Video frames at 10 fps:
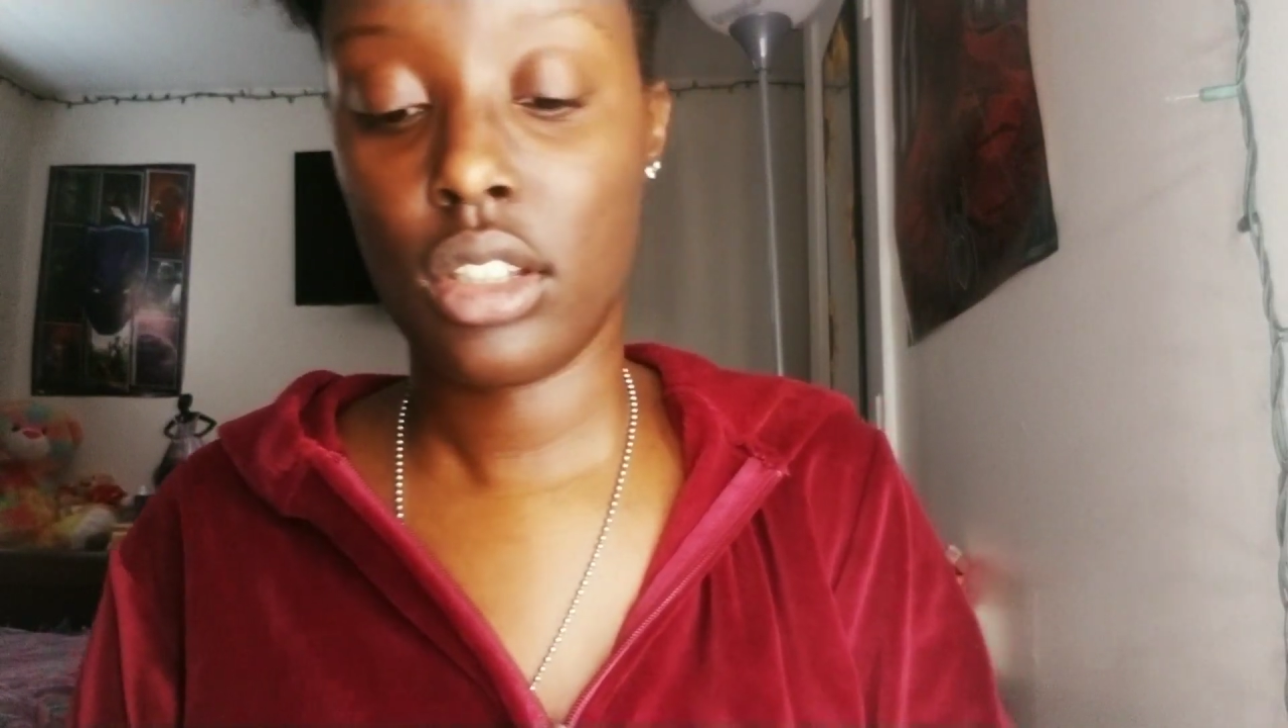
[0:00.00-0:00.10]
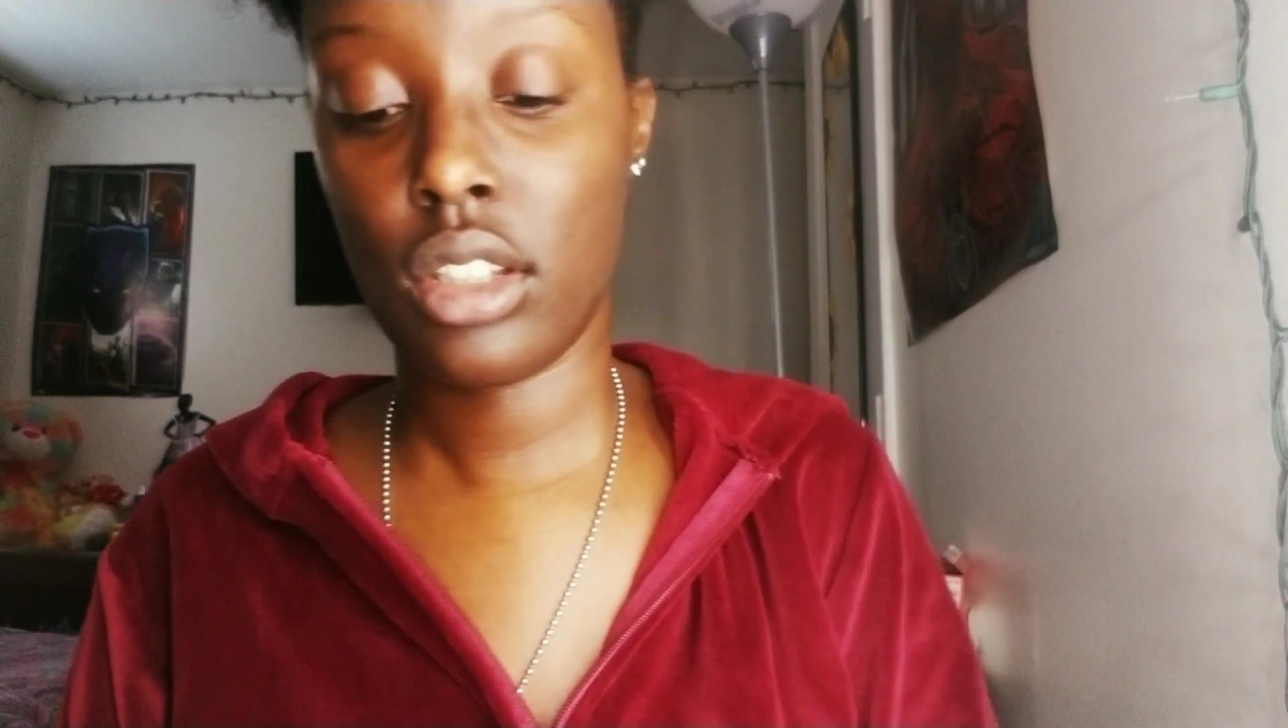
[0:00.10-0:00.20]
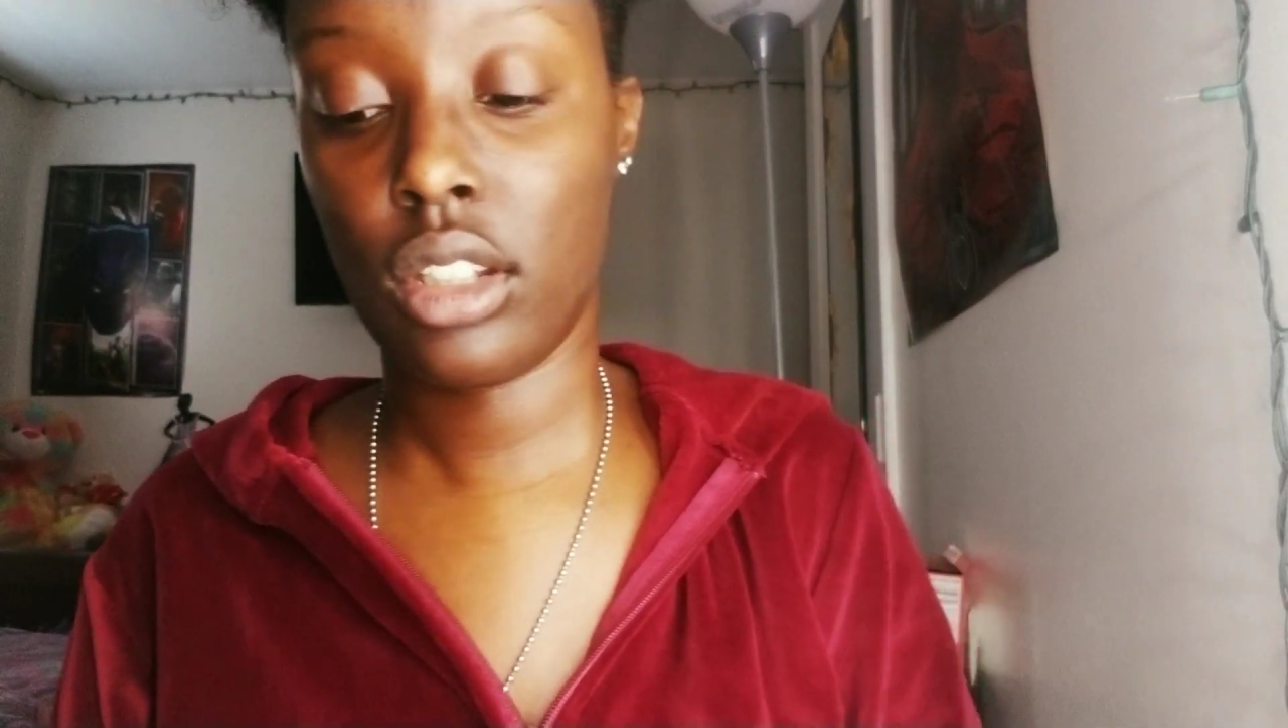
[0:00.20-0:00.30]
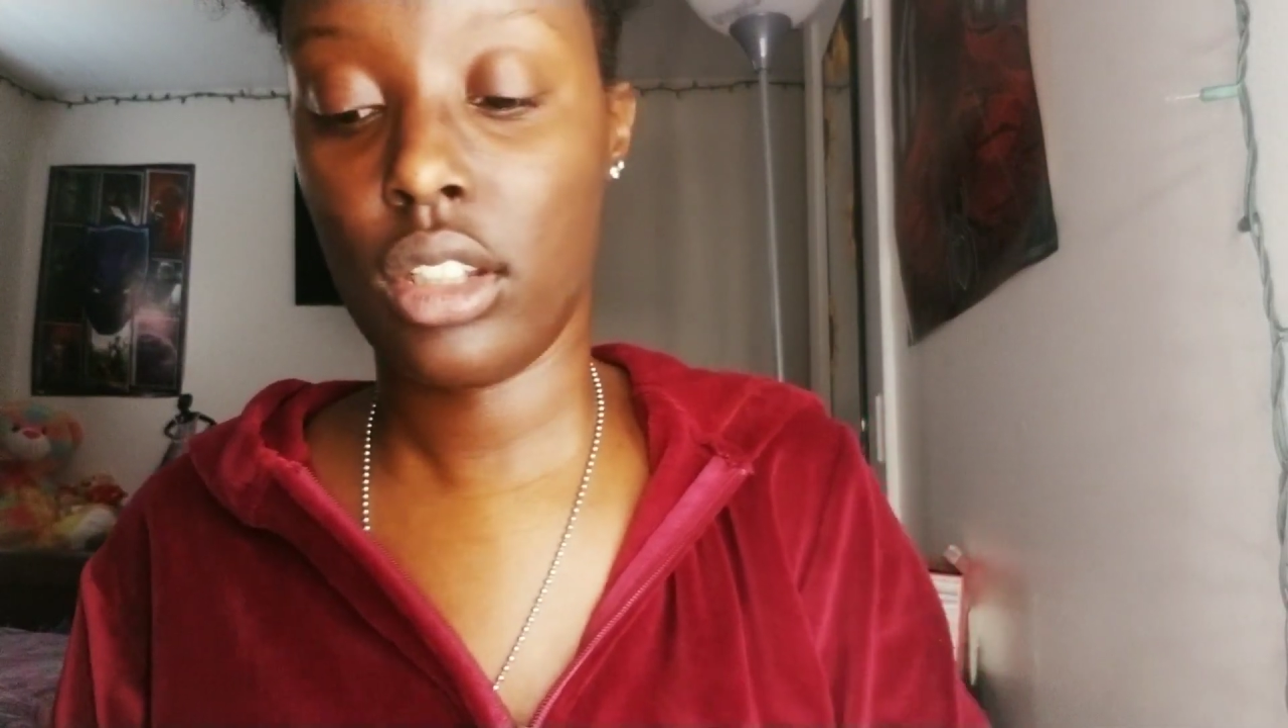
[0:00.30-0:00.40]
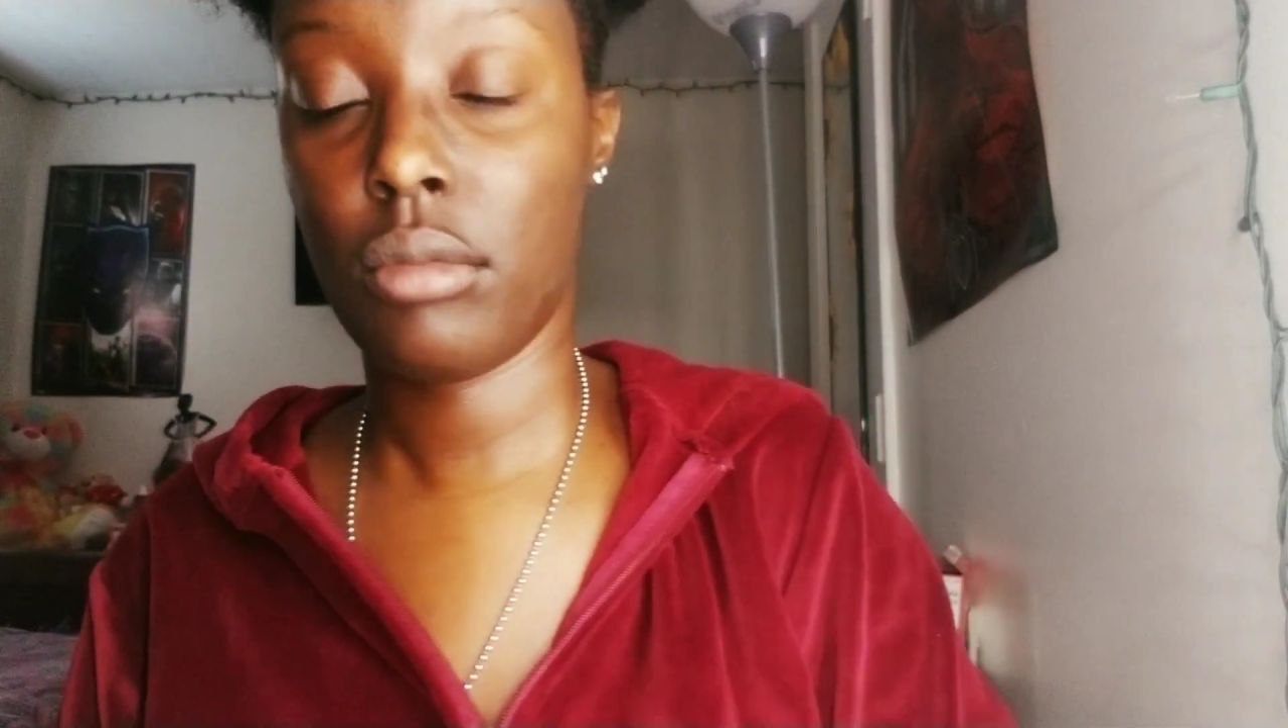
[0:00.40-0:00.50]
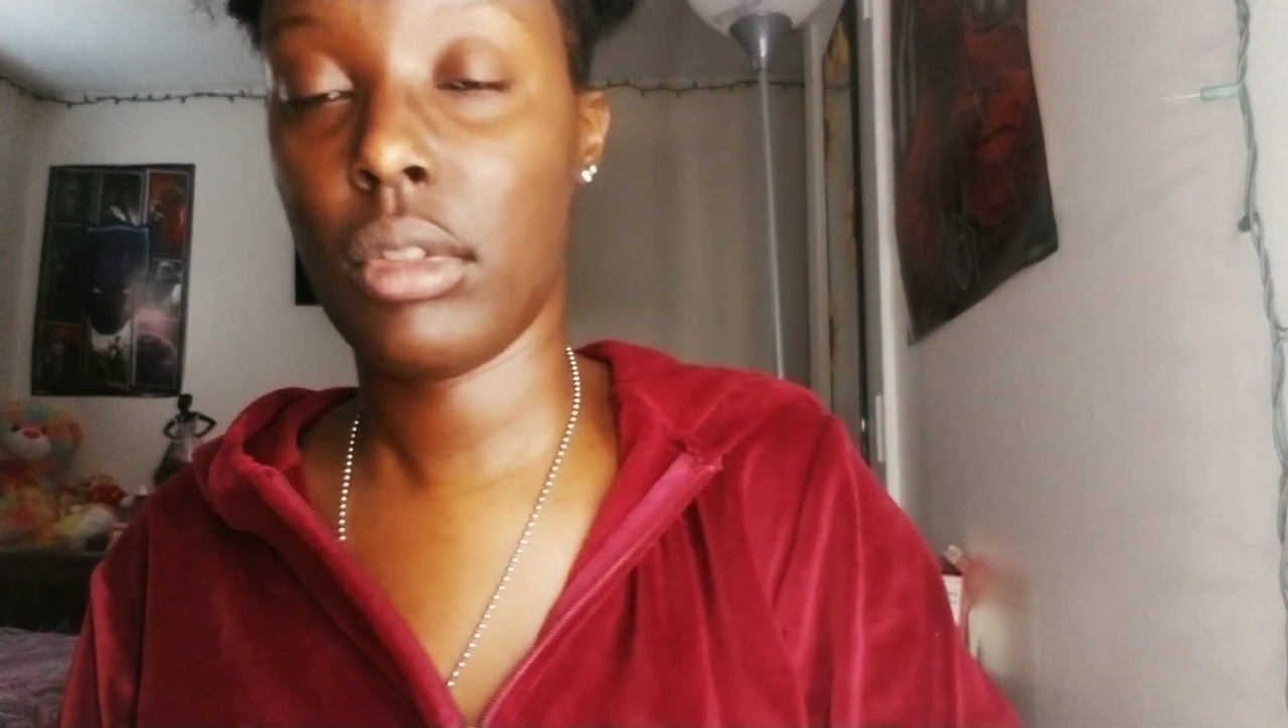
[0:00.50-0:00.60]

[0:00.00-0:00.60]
I take